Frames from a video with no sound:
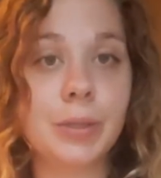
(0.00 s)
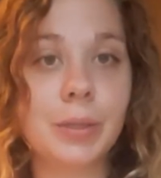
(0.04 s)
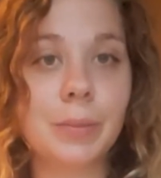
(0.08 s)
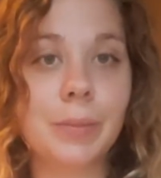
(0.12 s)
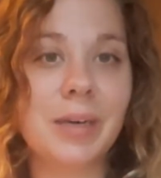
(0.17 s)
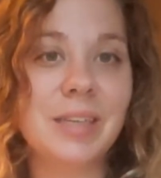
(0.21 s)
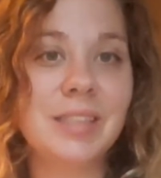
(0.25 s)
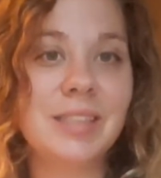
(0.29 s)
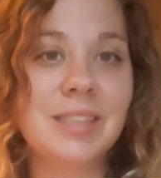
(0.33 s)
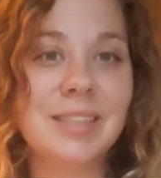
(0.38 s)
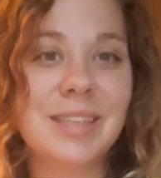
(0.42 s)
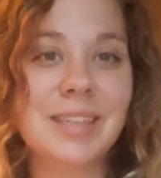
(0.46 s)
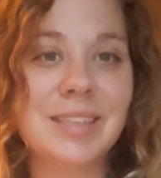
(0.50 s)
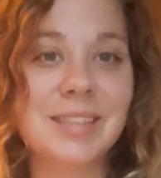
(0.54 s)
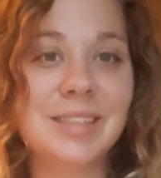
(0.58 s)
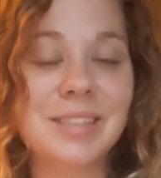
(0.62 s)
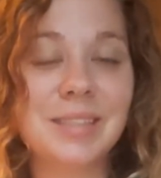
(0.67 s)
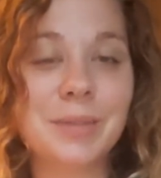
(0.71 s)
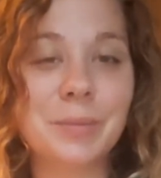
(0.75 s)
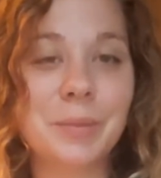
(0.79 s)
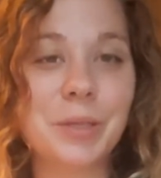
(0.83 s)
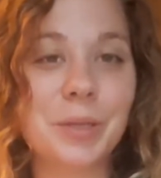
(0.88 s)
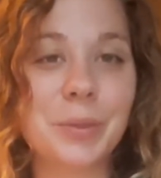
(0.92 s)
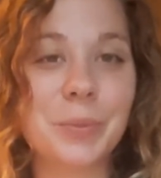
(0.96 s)
They might sell
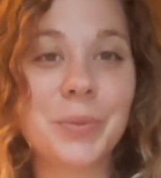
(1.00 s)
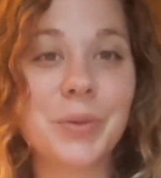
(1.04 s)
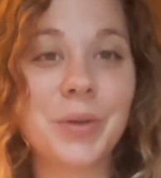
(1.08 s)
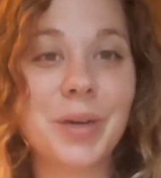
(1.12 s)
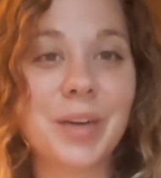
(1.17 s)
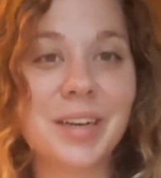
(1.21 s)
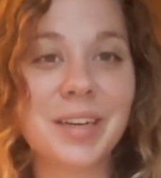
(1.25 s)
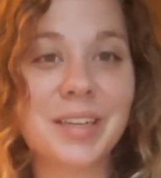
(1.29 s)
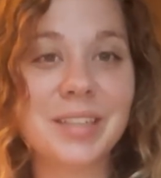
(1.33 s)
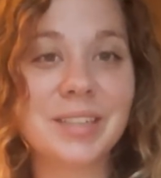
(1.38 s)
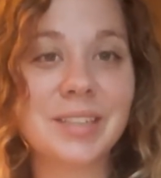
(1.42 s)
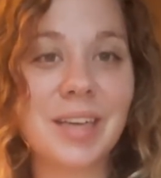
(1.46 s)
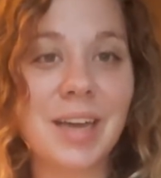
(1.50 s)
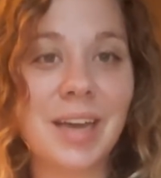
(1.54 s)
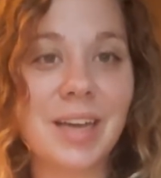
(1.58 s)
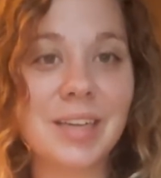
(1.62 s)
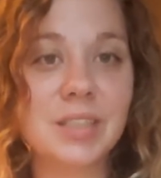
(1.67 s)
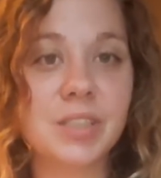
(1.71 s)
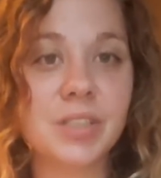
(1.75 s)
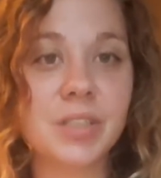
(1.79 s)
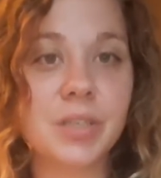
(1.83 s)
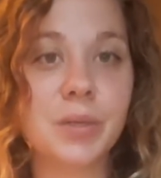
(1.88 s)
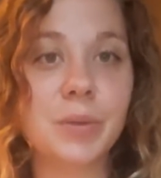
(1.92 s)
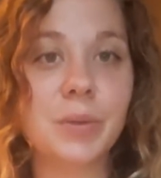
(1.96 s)
similar products
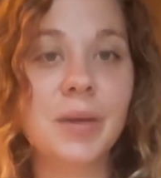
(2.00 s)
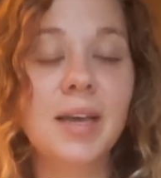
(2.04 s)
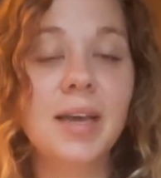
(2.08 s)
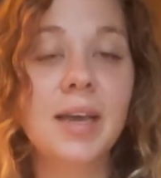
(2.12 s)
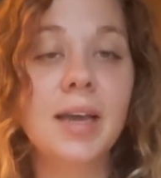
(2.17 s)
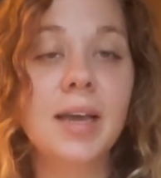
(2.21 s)
as you.